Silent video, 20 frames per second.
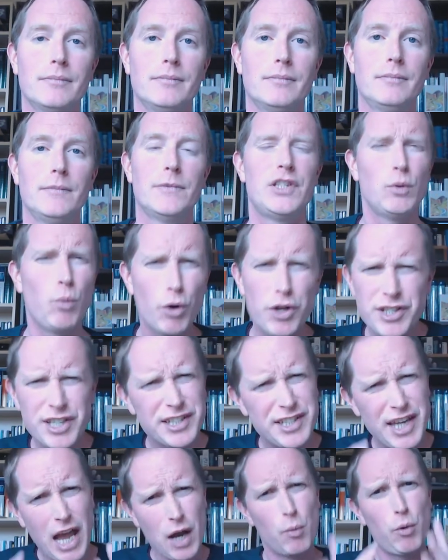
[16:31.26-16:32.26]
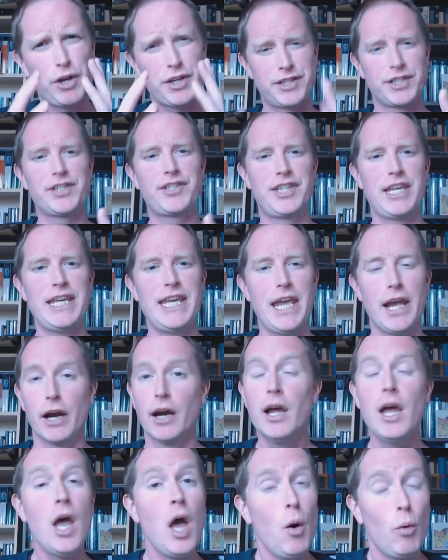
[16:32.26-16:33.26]
See, what does Isaiah want us to see here?
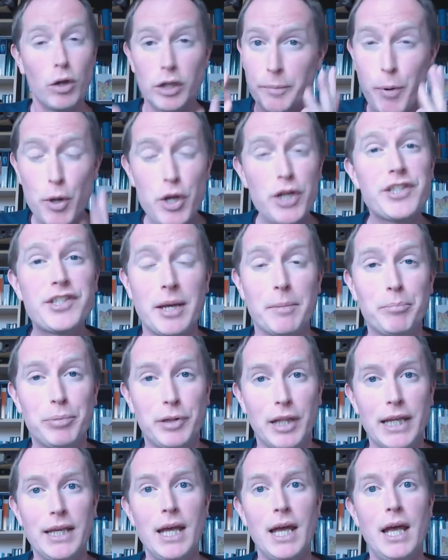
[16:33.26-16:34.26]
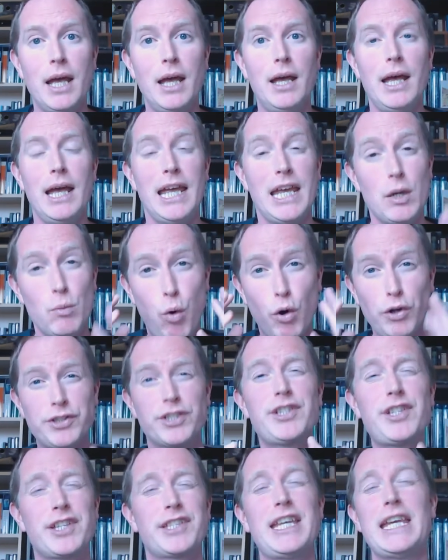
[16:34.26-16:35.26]
Well, to put it simply, he wants us
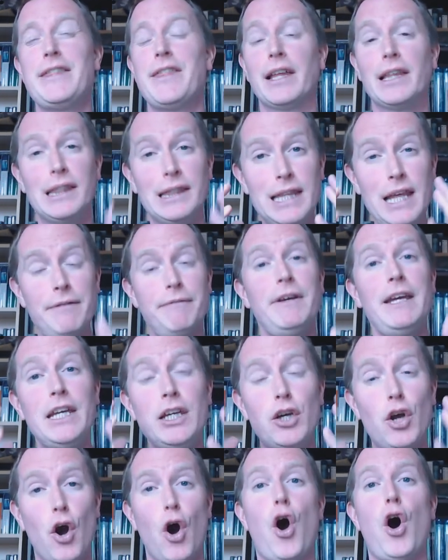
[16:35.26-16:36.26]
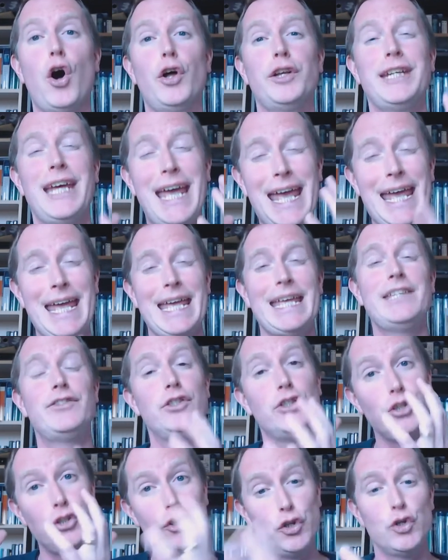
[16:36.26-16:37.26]
to see the living God
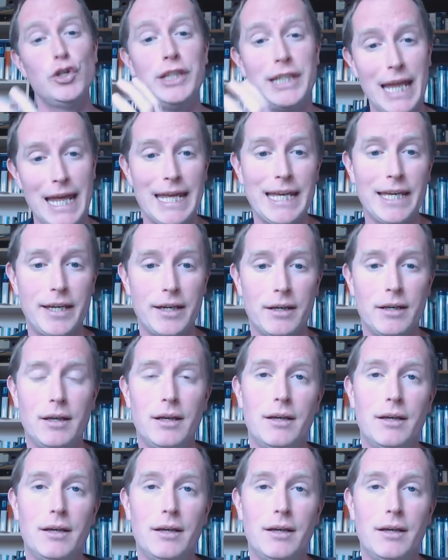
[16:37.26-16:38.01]
is unique.